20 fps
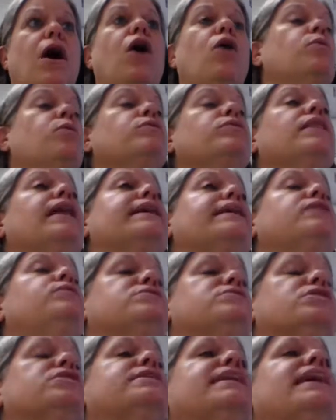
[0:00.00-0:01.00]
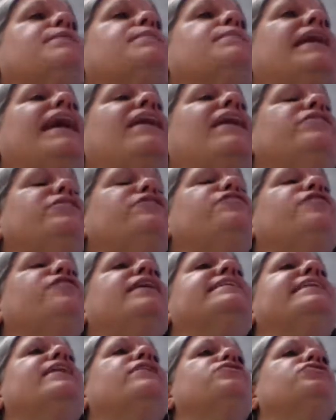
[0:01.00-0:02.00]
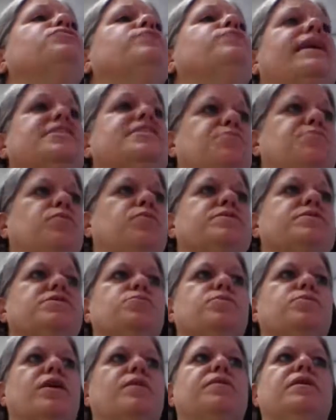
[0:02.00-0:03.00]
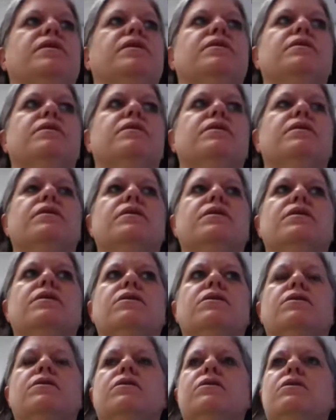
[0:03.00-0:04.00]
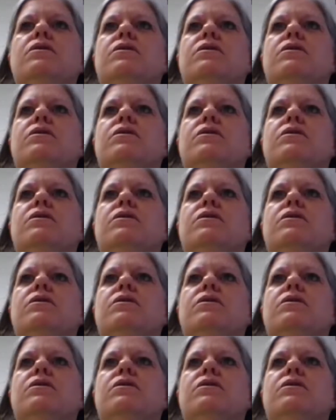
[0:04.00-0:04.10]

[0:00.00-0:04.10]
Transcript: Oh, like he was looking at, but how did he find out who Gatsby was? Is what I mean. Oh.